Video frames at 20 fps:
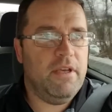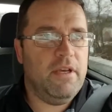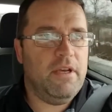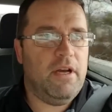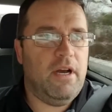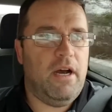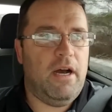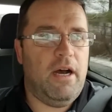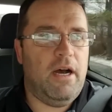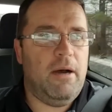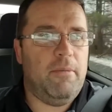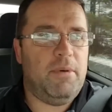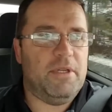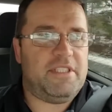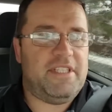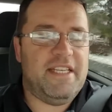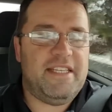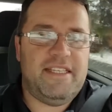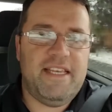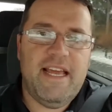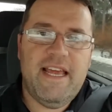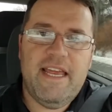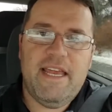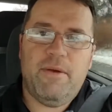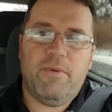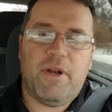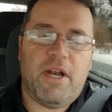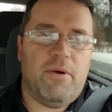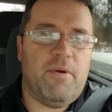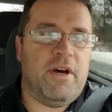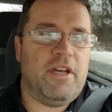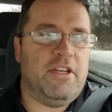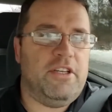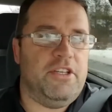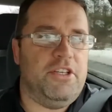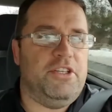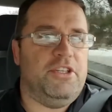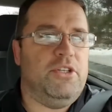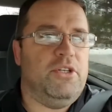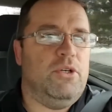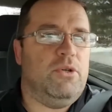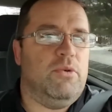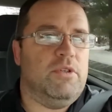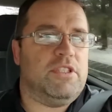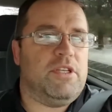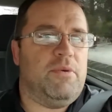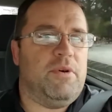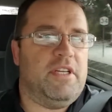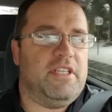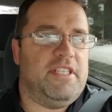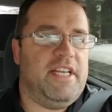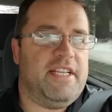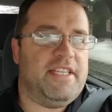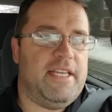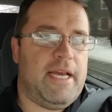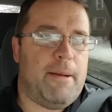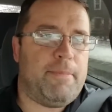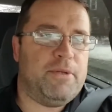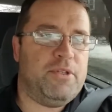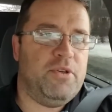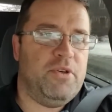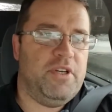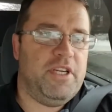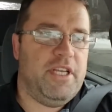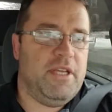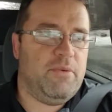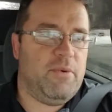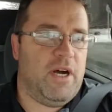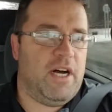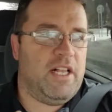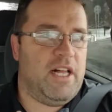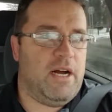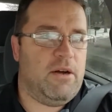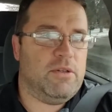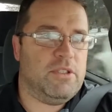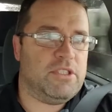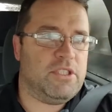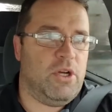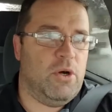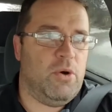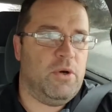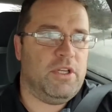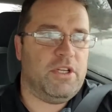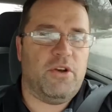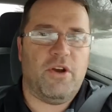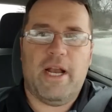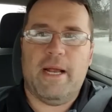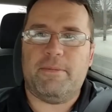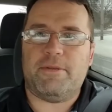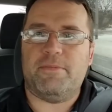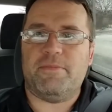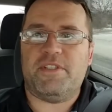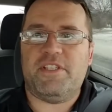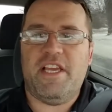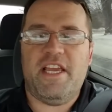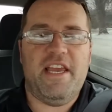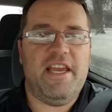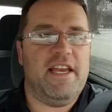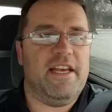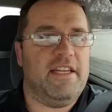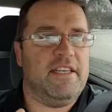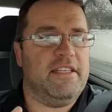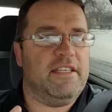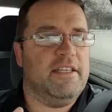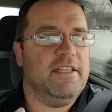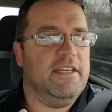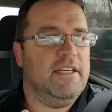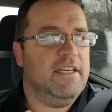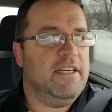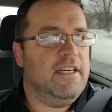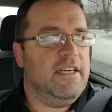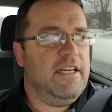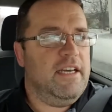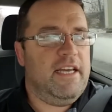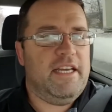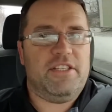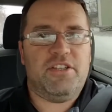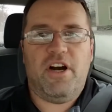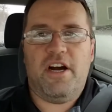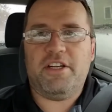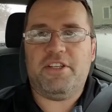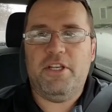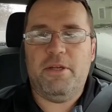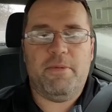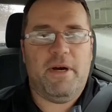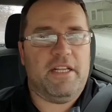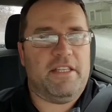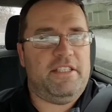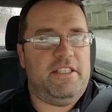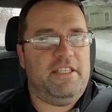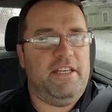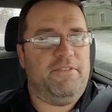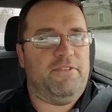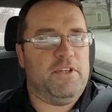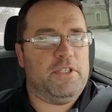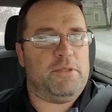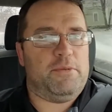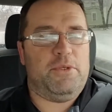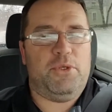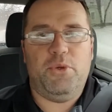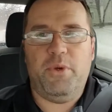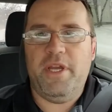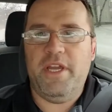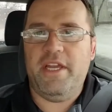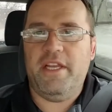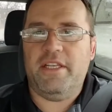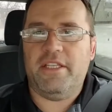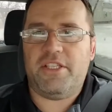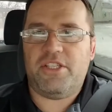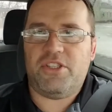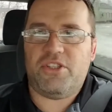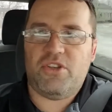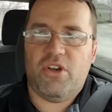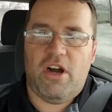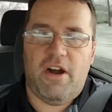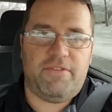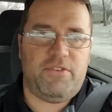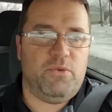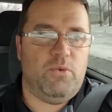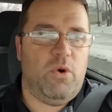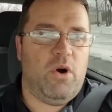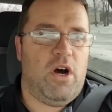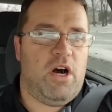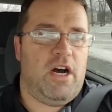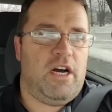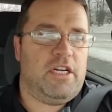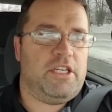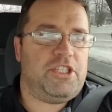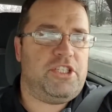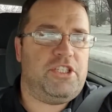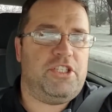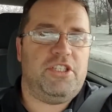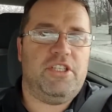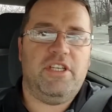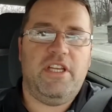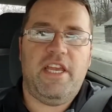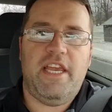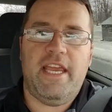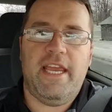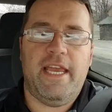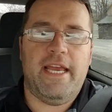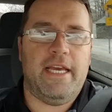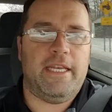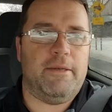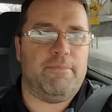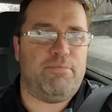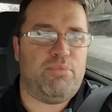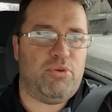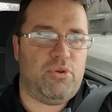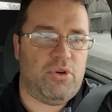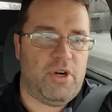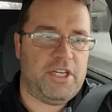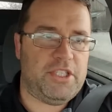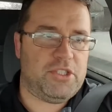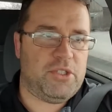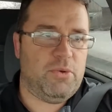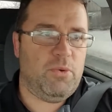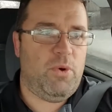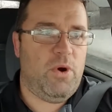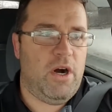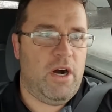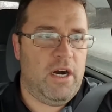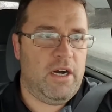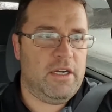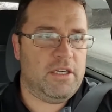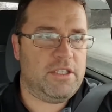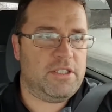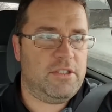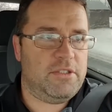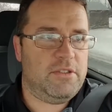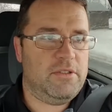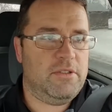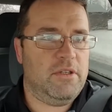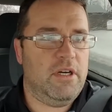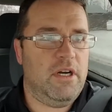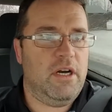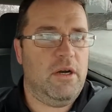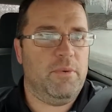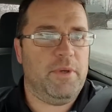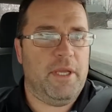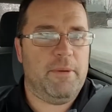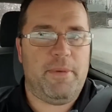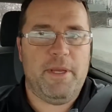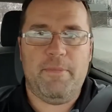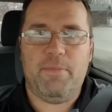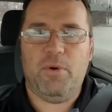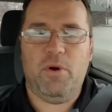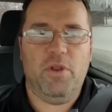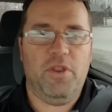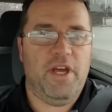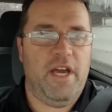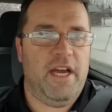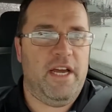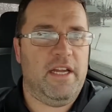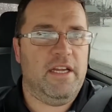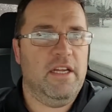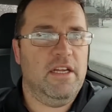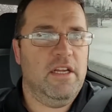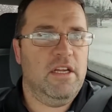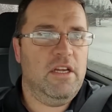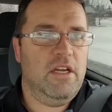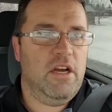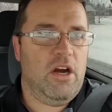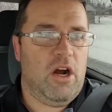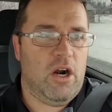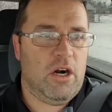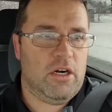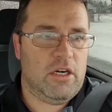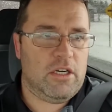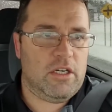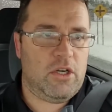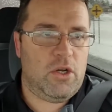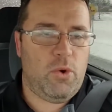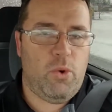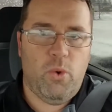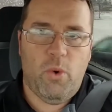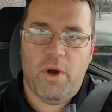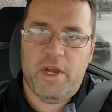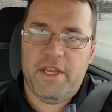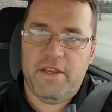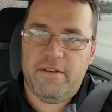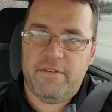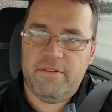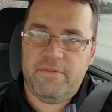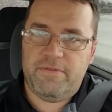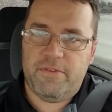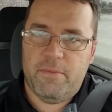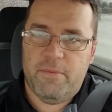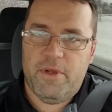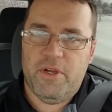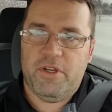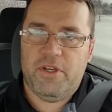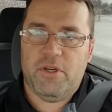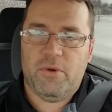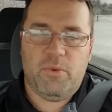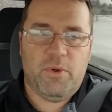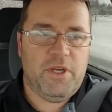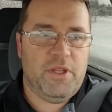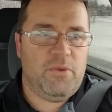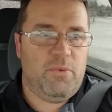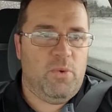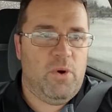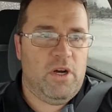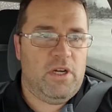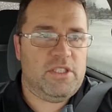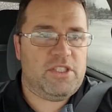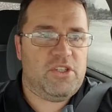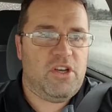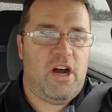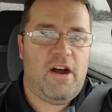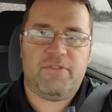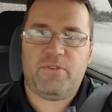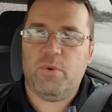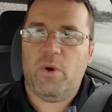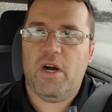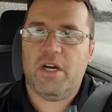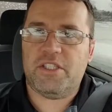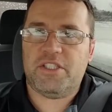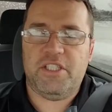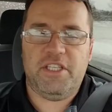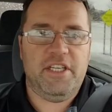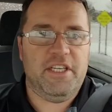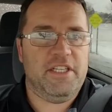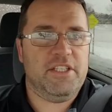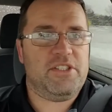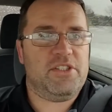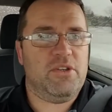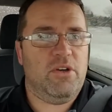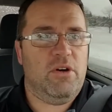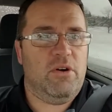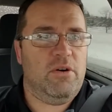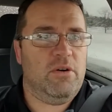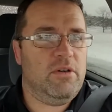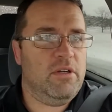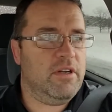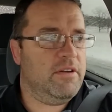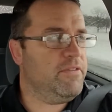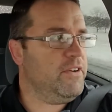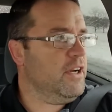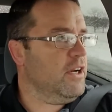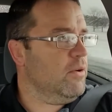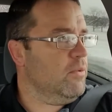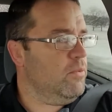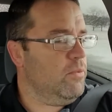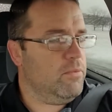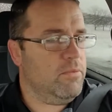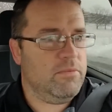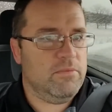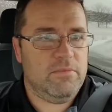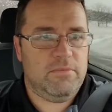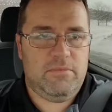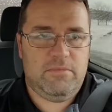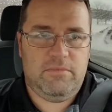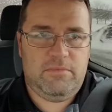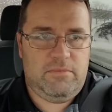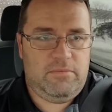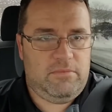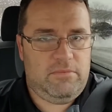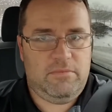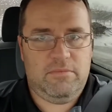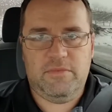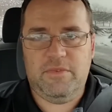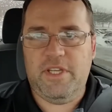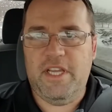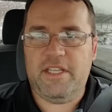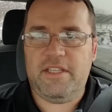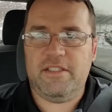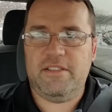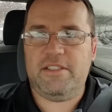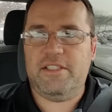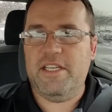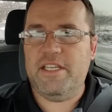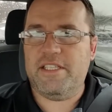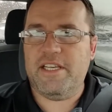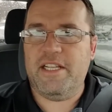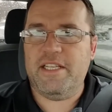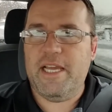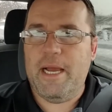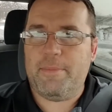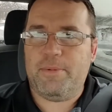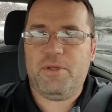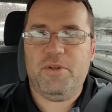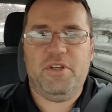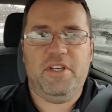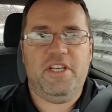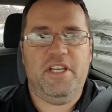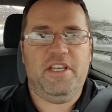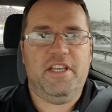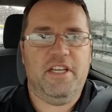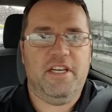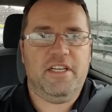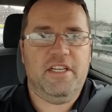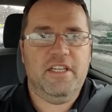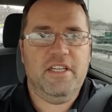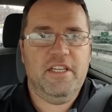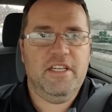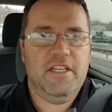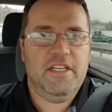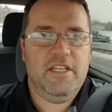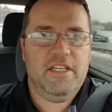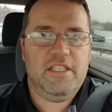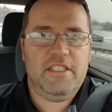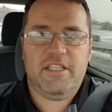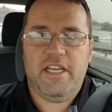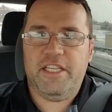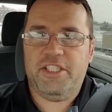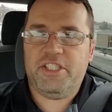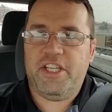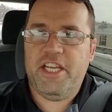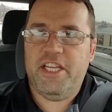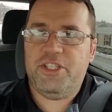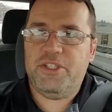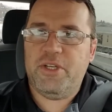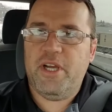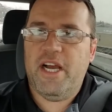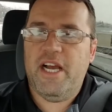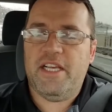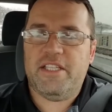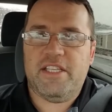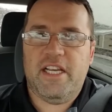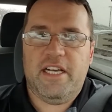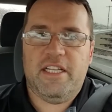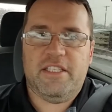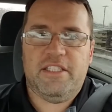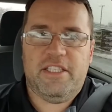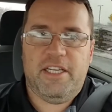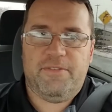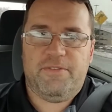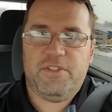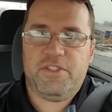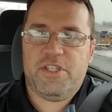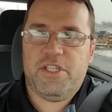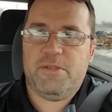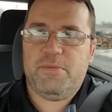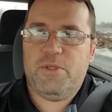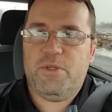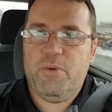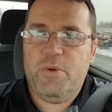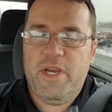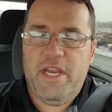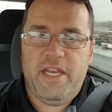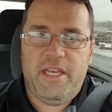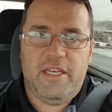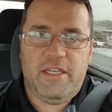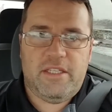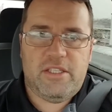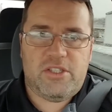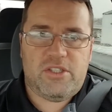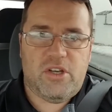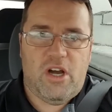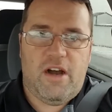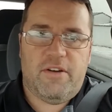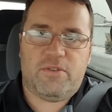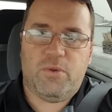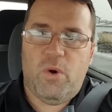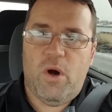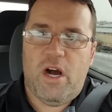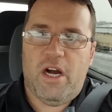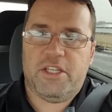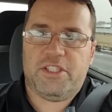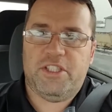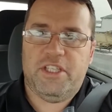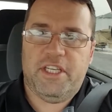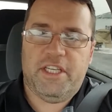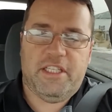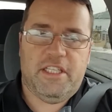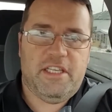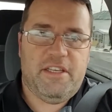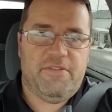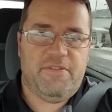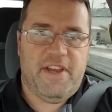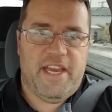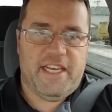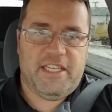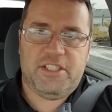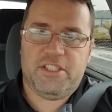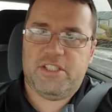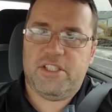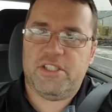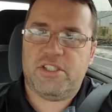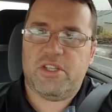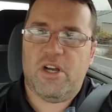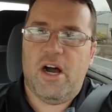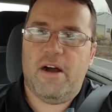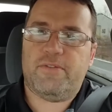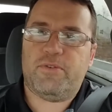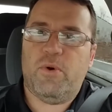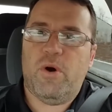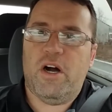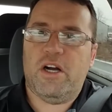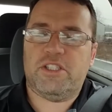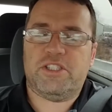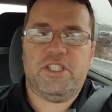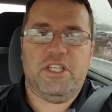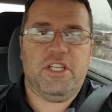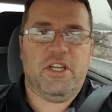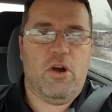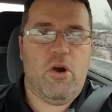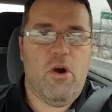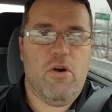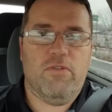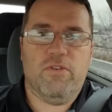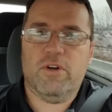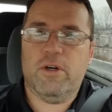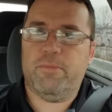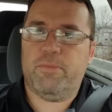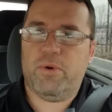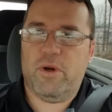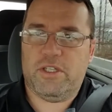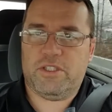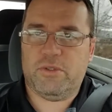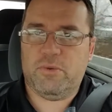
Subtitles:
but today what I wanted to do was I wanted to take the opportunity while I was going to grab some sand and talk to you about the difference between soft wash and pressure wash. We get people that aren't quite familiar with what soft washing is, so I figured seize on the opportunity to educate you guys on the differences between soft washing and the advantages of soft washing over pressure